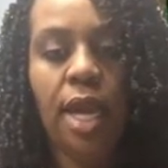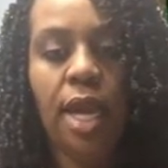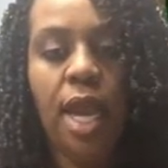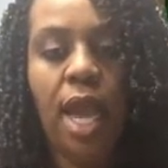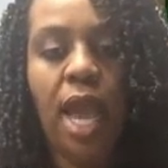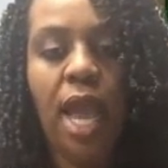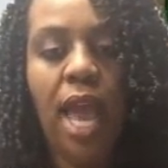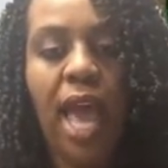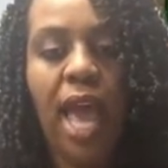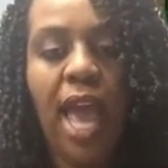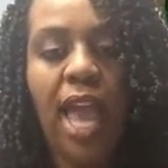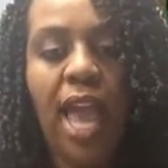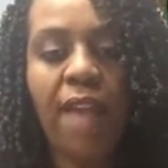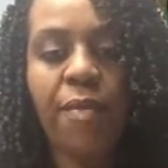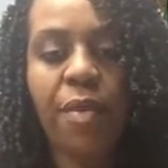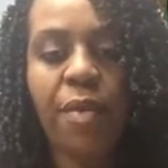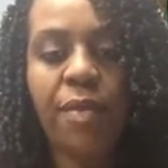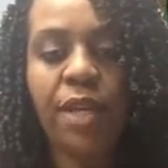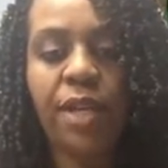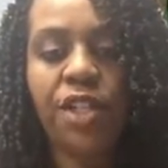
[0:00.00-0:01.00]
I have
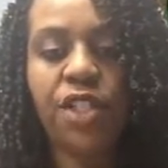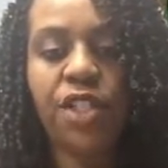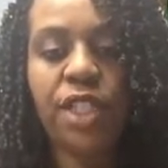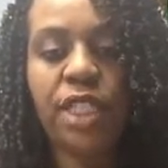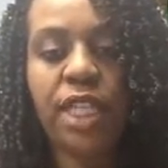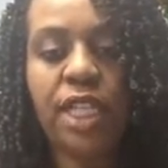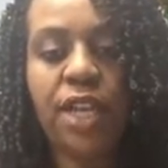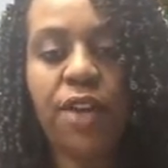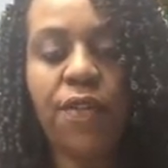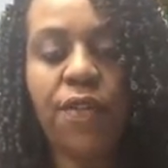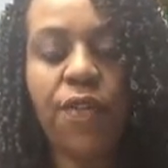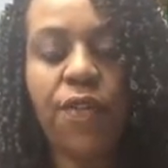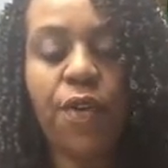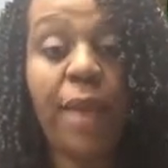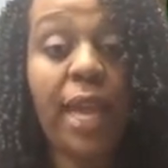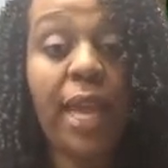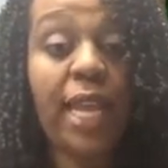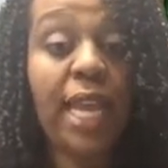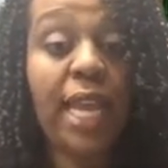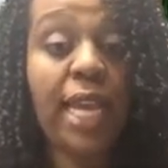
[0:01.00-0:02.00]
permissions here for
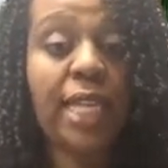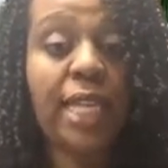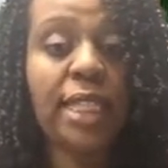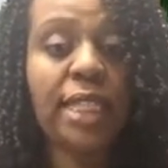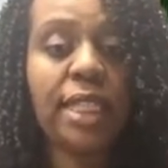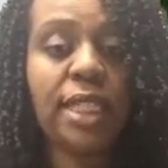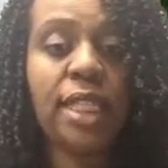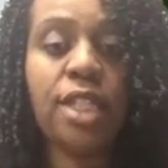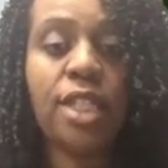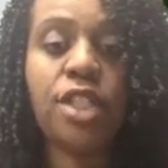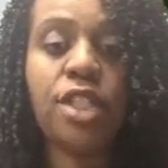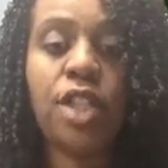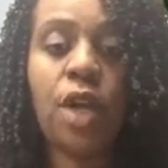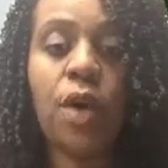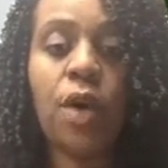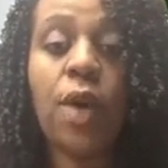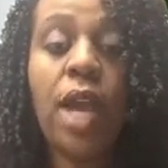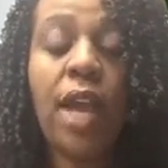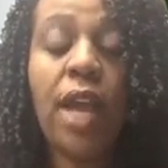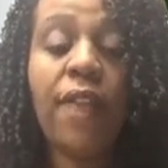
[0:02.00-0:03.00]
my guests.
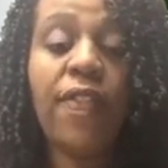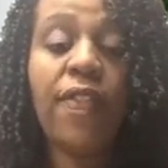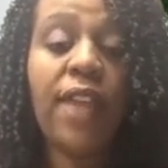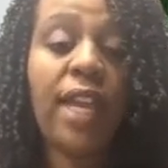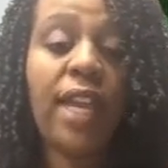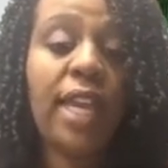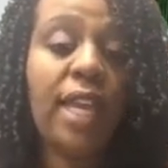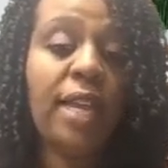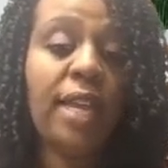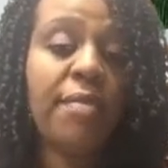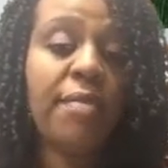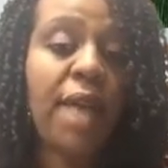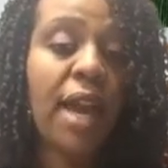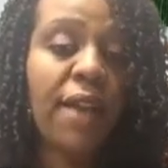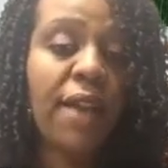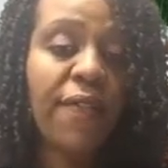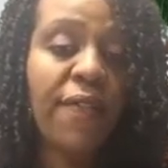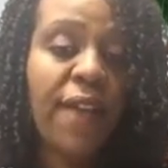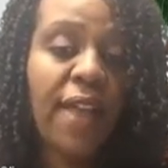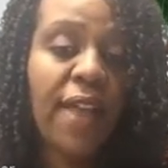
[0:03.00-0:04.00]
So they can
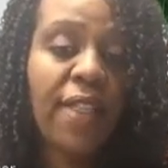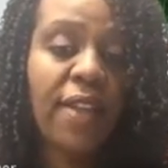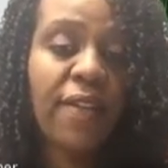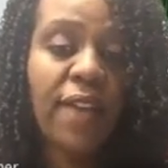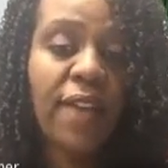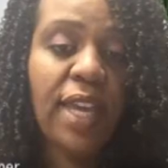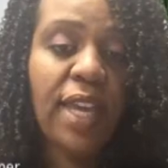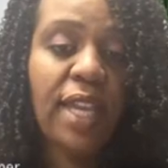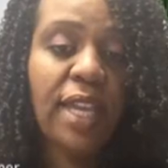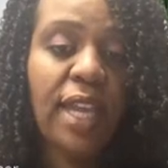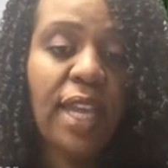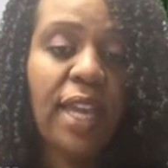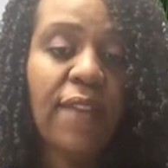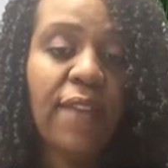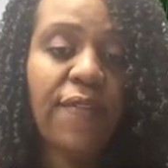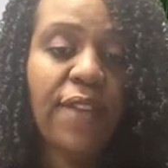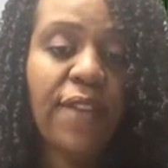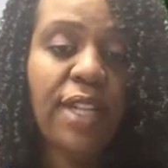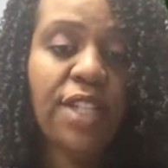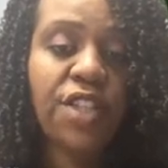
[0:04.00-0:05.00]
modify the event if
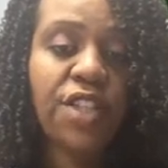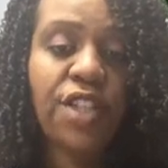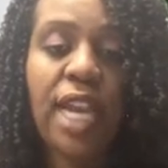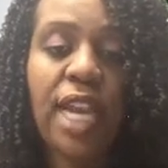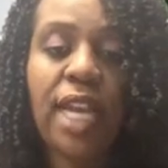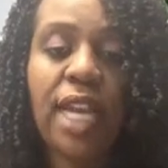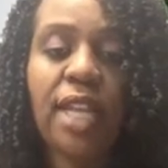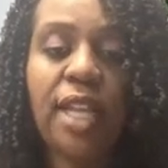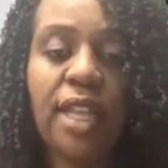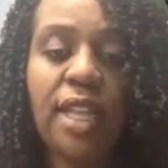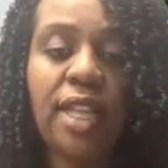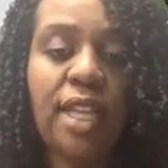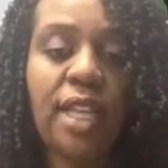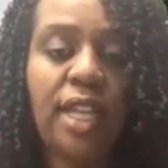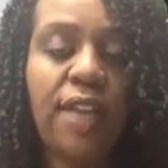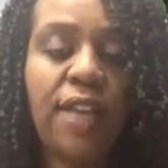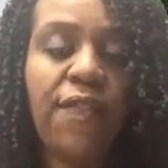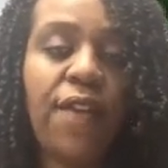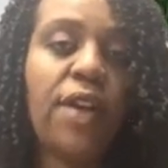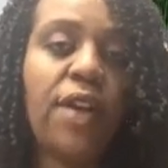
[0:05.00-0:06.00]
it is checked. The
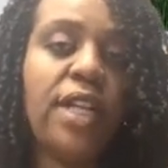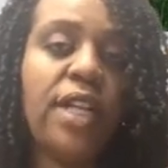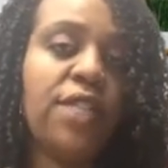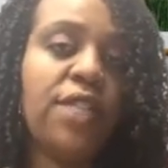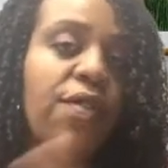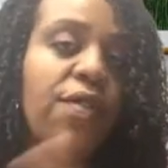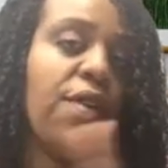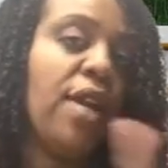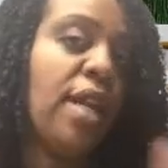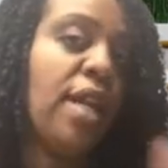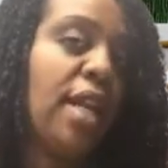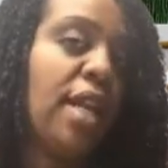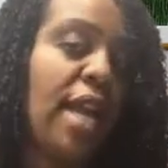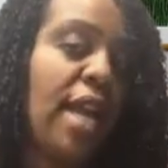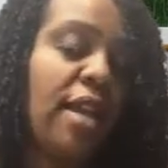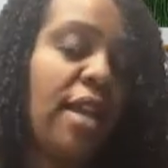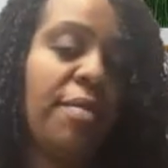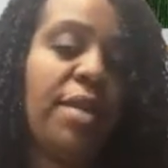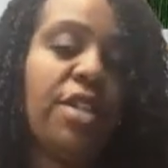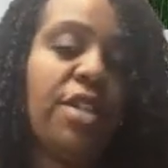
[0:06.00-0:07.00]
default is for it not
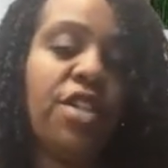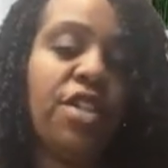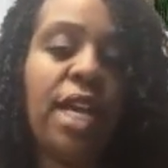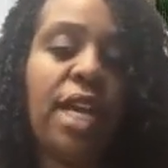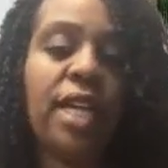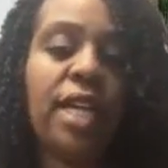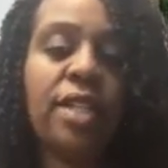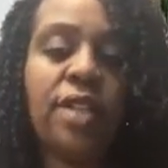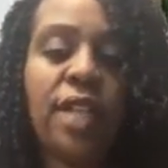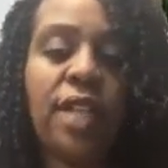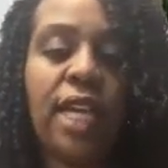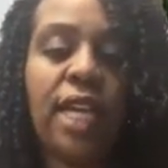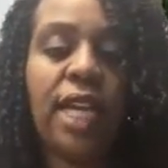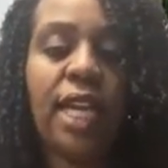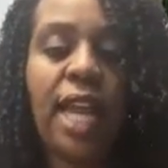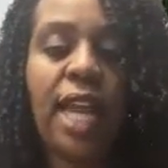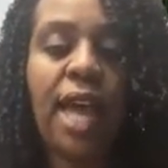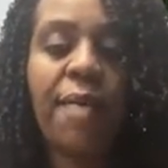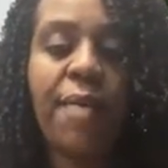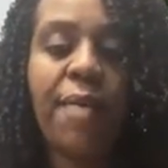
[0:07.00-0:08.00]
to be checked, so they
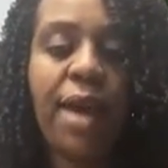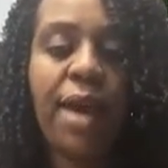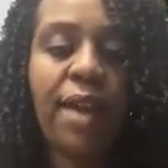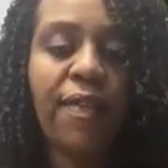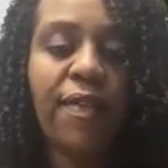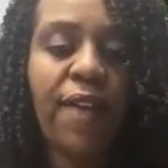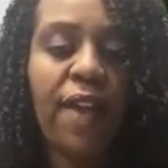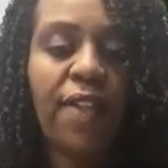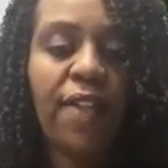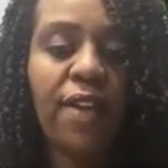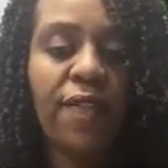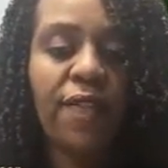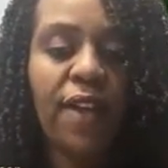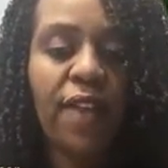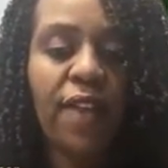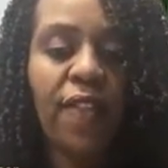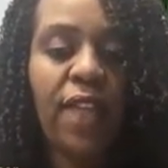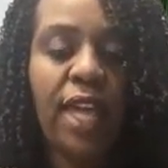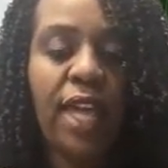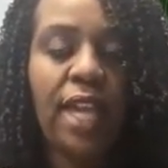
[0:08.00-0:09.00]
cannot modify the
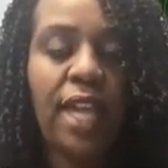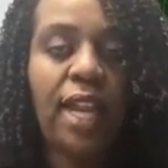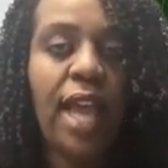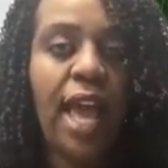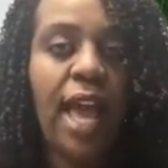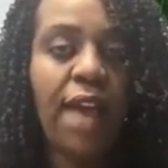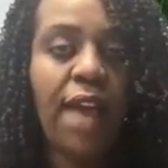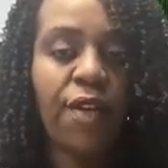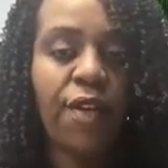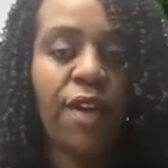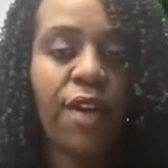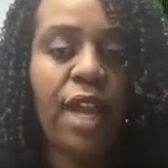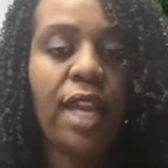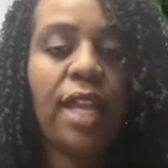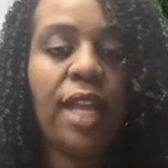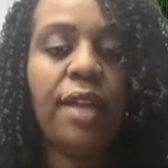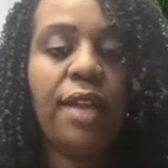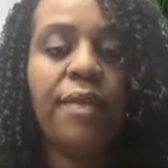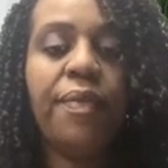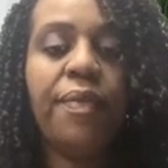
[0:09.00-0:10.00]
event that I've
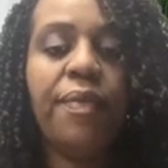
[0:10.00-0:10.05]
created.